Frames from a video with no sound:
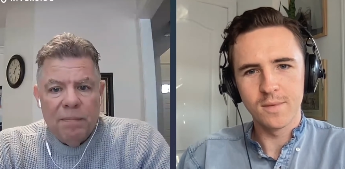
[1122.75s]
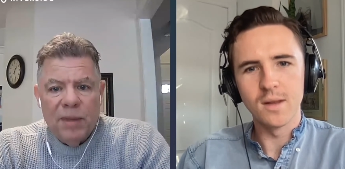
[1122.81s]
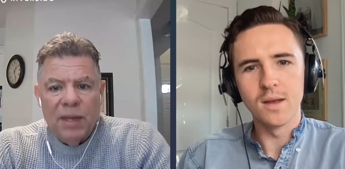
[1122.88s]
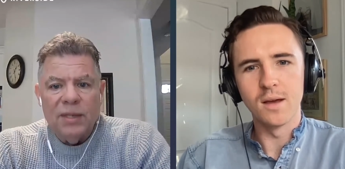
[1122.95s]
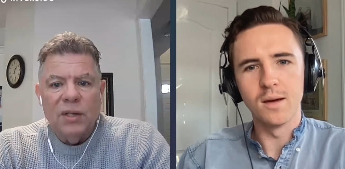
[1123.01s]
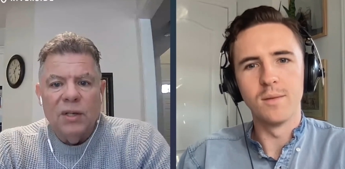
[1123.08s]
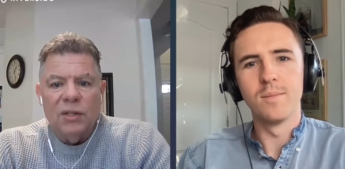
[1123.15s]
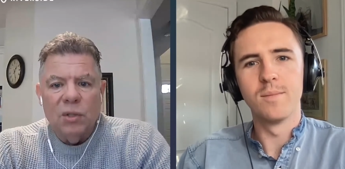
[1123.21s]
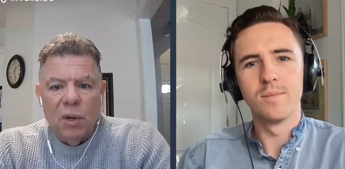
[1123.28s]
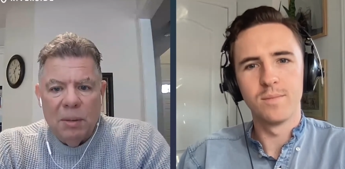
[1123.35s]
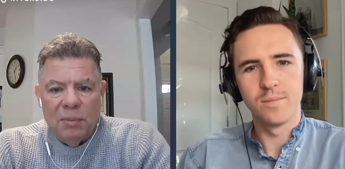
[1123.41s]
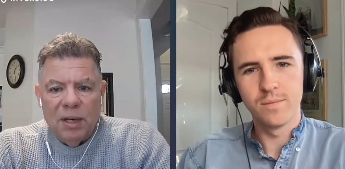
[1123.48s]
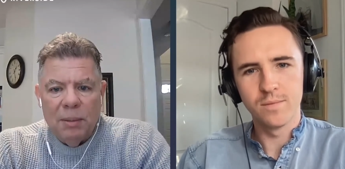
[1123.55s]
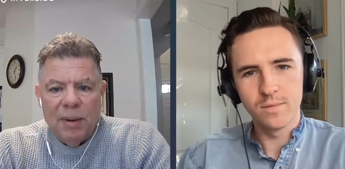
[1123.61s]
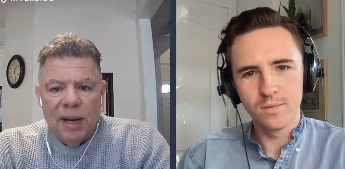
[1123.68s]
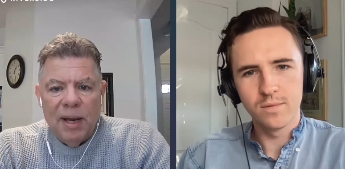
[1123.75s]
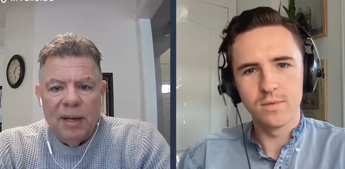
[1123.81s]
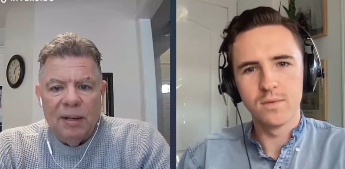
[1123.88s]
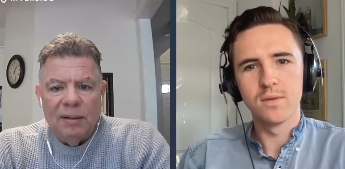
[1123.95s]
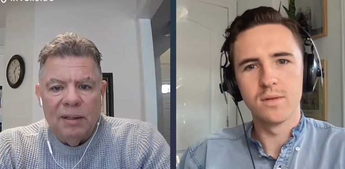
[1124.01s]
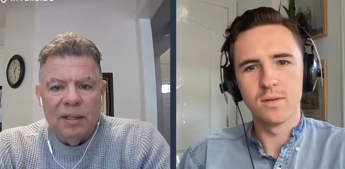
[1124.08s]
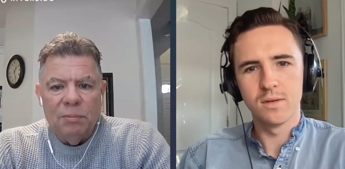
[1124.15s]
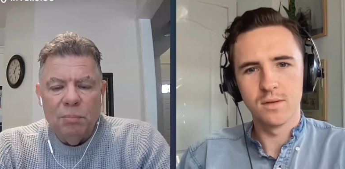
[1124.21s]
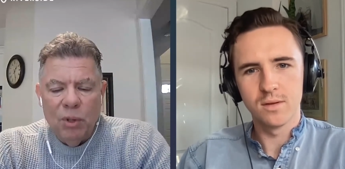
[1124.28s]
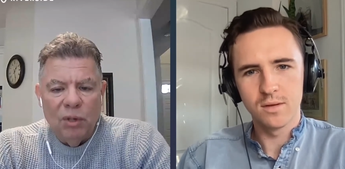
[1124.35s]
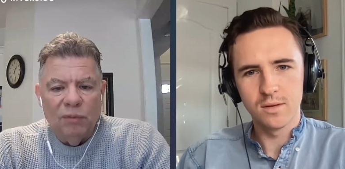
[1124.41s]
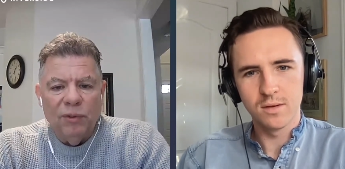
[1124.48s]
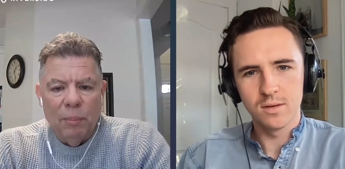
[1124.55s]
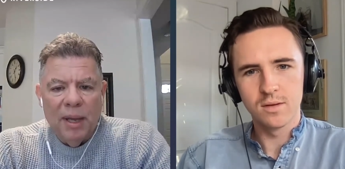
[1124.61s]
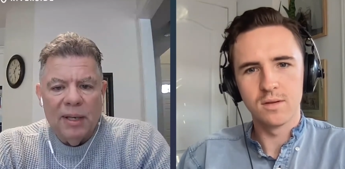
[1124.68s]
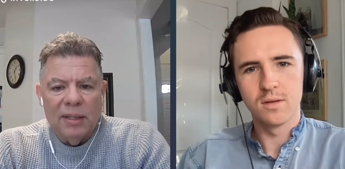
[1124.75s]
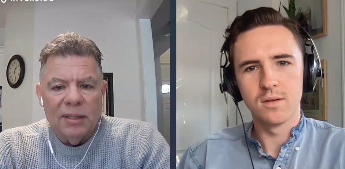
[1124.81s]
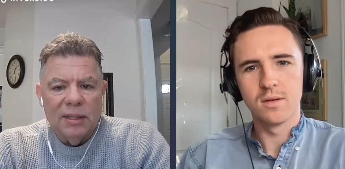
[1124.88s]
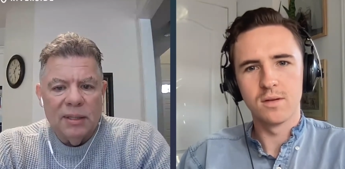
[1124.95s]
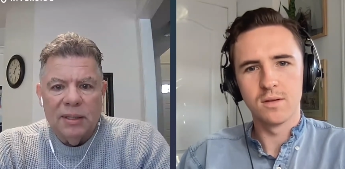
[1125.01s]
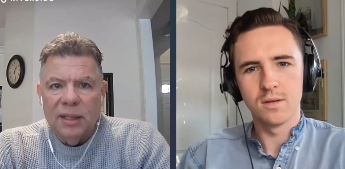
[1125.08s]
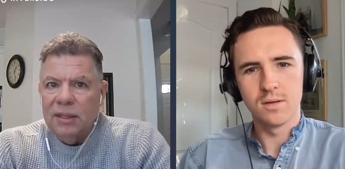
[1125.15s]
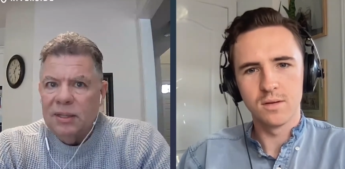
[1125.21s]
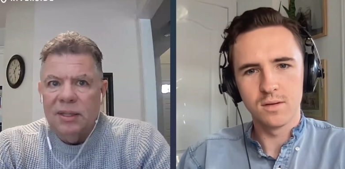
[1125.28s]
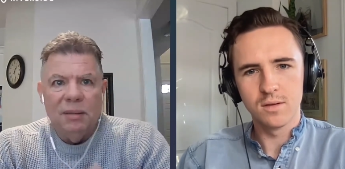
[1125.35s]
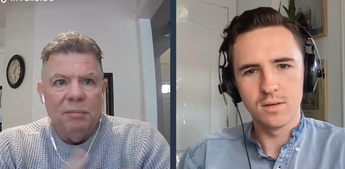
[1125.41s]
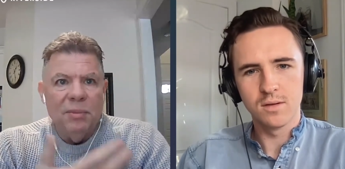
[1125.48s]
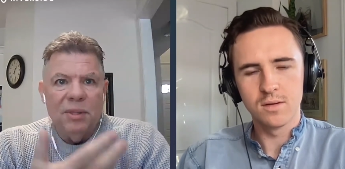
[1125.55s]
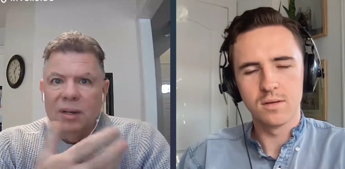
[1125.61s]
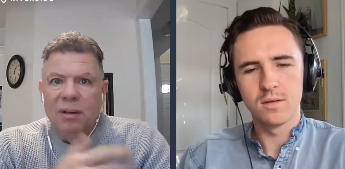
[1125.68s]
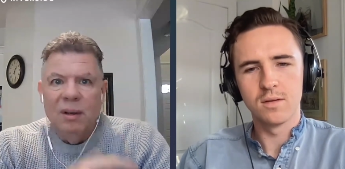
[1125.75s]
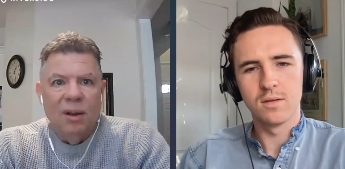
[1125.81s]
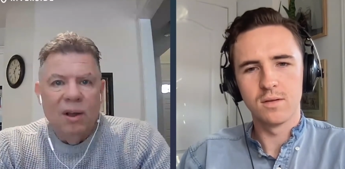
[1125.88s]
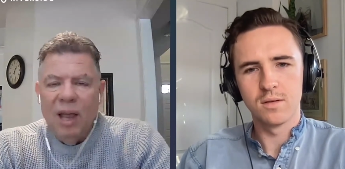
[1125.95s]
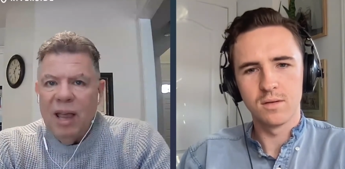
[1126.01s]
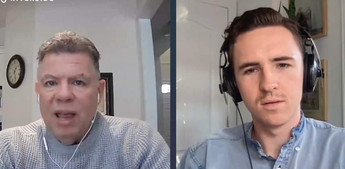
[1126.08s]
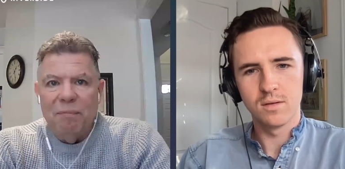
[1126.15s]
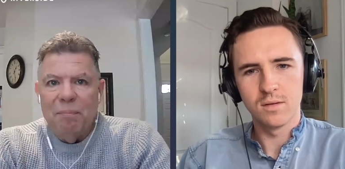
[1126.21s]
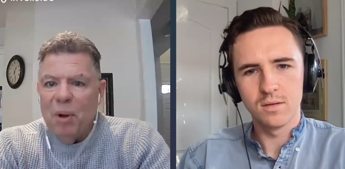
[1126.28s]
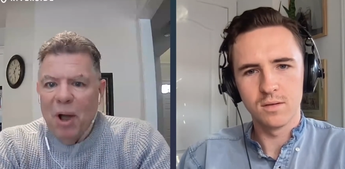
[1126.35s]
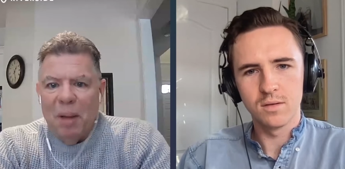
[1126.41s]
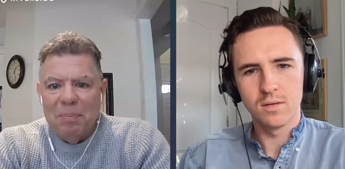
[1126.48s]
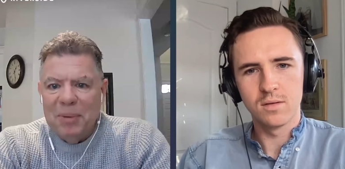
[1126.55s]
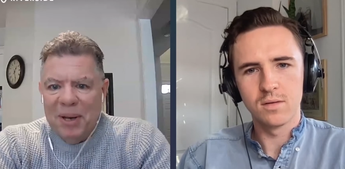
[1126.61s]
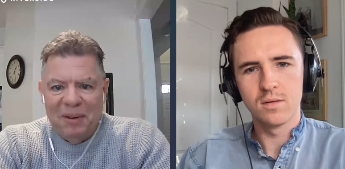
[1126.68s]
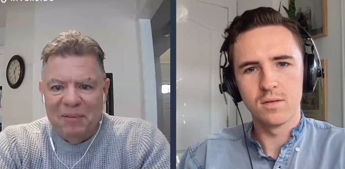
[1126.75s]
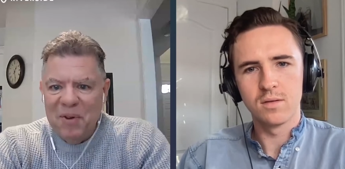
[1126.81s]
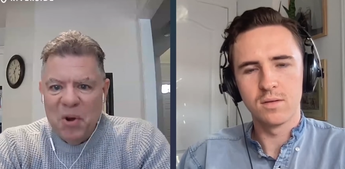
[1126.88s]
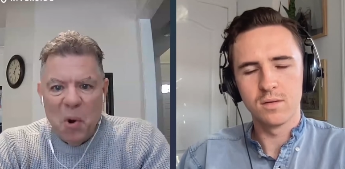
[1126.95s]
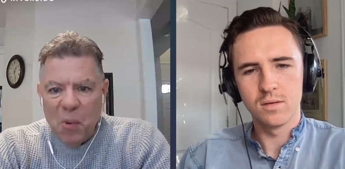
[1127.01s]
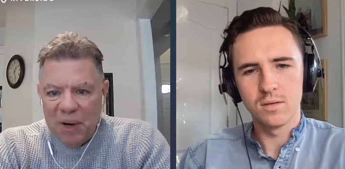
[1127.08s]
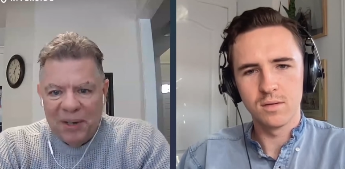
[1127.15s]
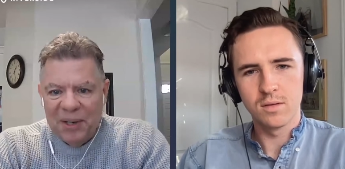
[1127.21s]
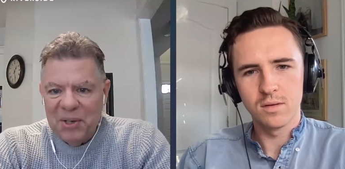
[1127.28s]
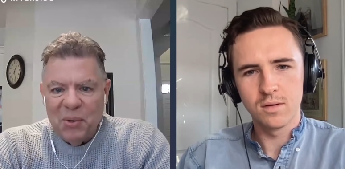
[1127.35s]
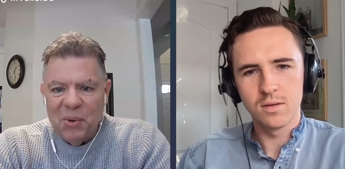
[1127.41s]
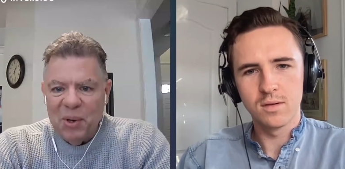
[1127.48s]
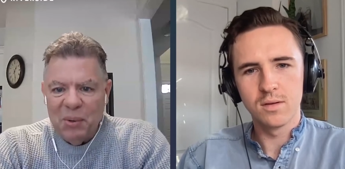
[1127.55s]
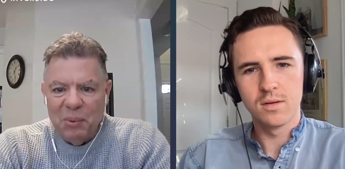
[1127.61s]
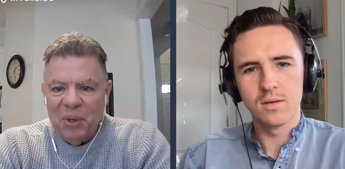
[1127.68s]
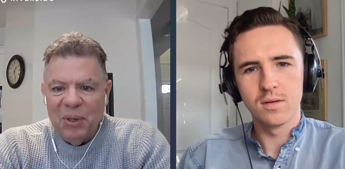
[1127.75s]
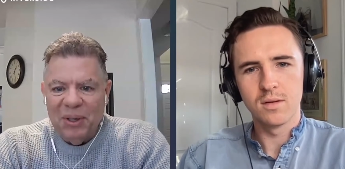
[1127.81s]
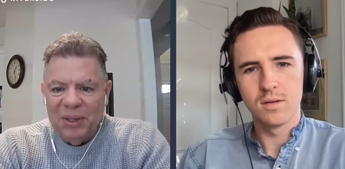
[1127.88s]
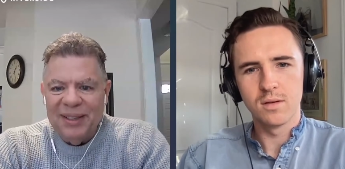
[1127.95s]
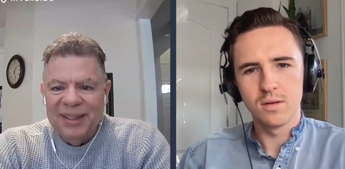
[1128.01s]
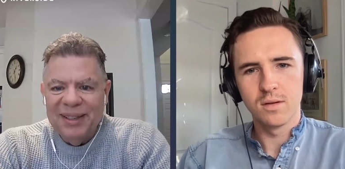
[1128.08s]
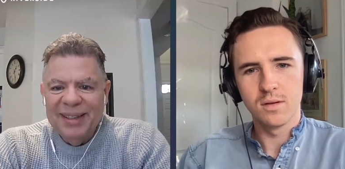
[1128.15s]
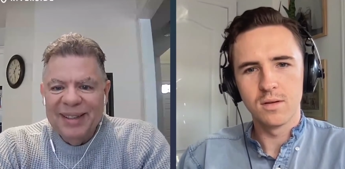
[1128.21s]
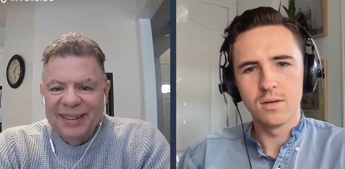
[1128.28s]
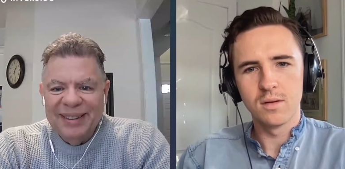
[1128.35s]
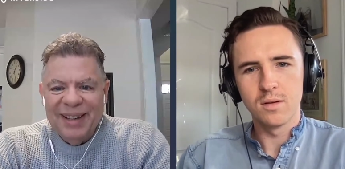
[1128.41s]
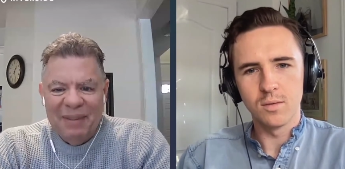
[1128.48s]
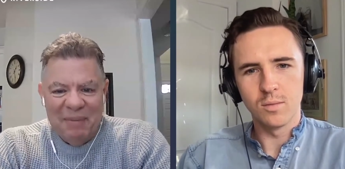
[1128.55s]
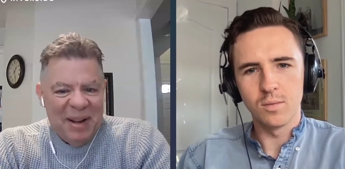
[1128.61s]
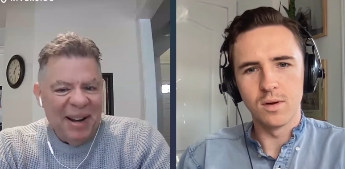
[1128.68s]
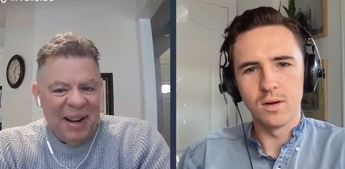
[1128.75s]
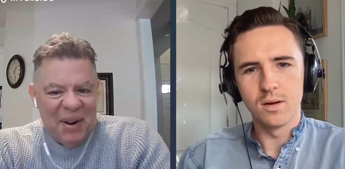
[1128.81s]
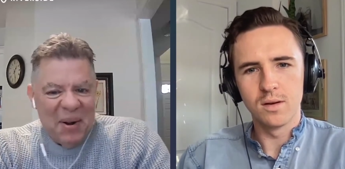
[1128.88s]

Speaker 1: that's also MDMA, these beautiful medicines that seem to have popped out of nowhere into our world. I mean, I